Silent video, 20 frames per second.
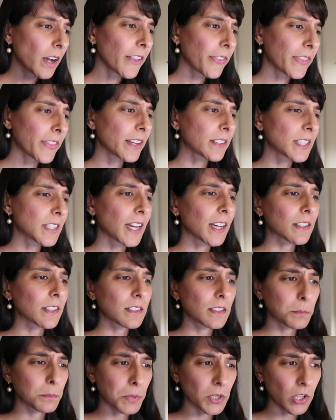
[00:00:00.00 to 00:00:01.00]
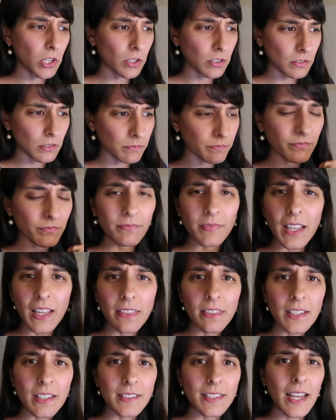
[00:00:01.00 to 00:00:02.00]
I think taxes belong
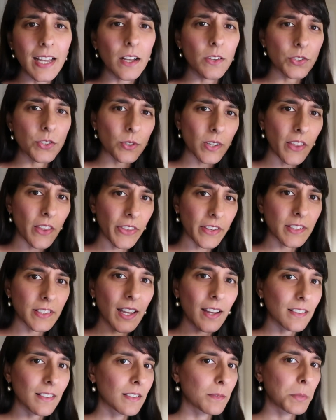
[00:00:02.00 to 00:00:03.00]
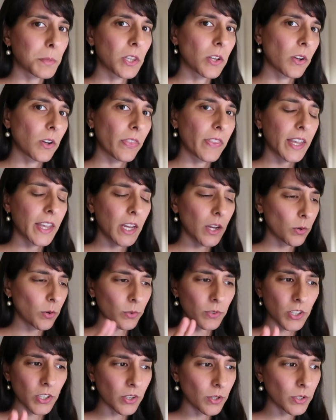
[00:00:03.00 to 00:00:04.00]
in this house, or I think taxes belong there,
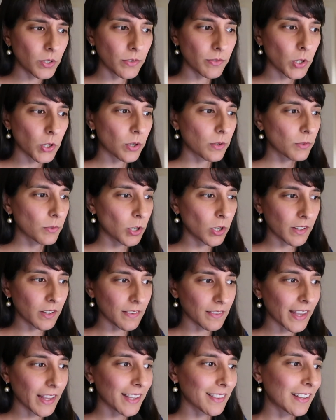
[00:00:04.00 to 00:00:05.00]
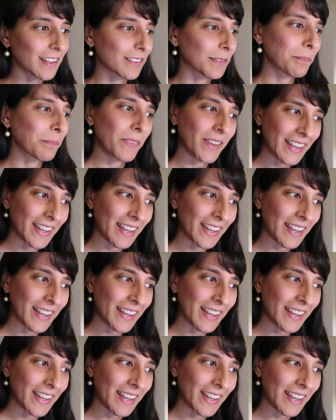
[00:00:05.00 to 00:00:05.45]
or no, you've got it wrong, it's like this.